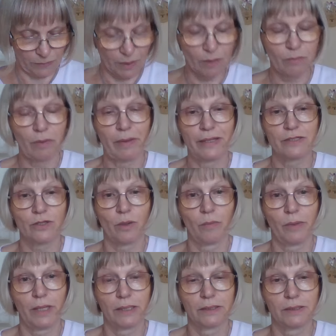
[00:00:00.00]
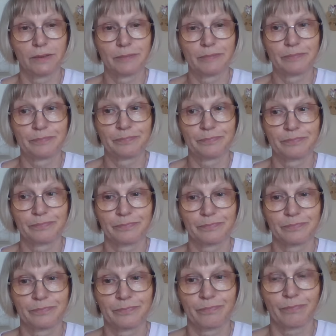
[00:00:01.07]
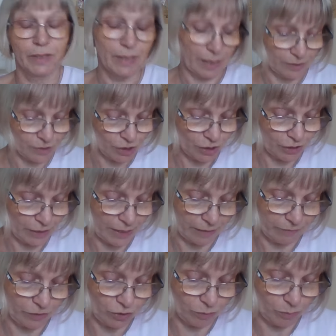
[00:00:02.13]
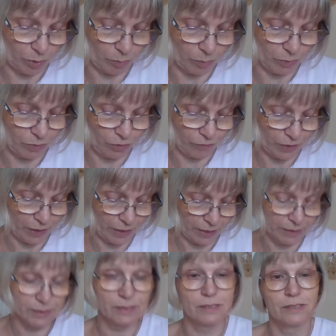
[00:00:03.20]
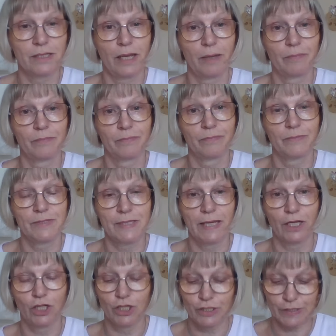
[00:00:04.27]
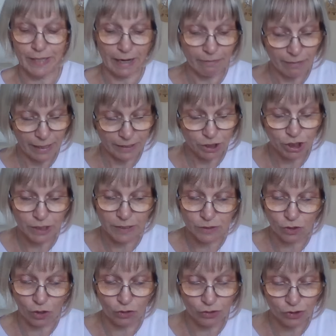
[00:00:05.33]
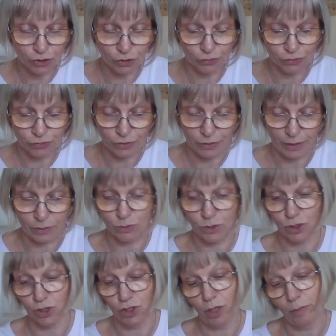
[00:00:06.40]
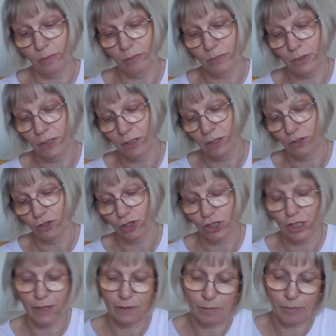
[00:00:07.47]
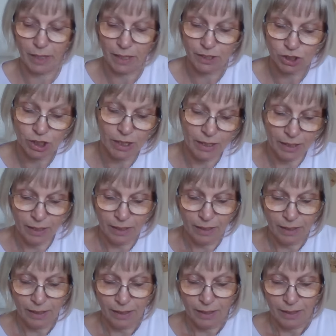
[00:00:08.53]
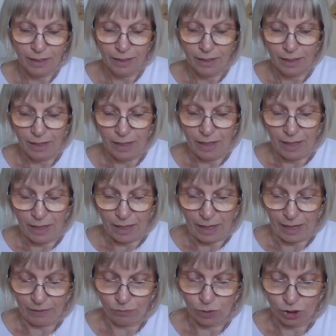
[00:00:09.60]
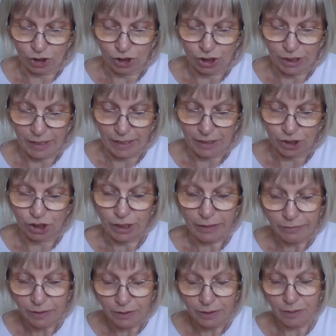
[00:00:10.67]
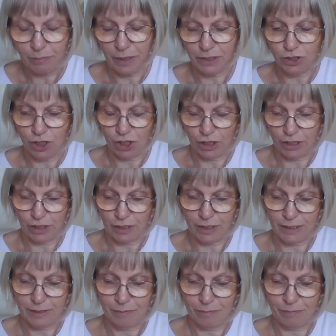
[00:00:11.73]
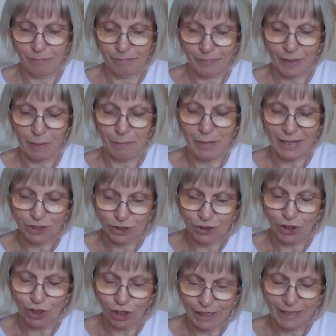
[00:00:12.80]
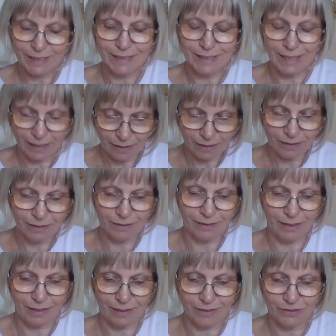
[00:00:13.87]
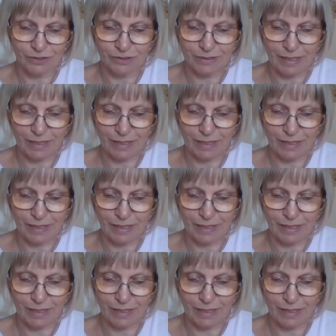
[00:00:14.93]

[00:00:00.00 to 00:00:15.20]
My mind's gone blank. Yeah, so yeah, if you could pop over and say hello to Caroline. She is also under 1,000 subs. Just turn the page. I've watched Sharon, Magnolia Nana, and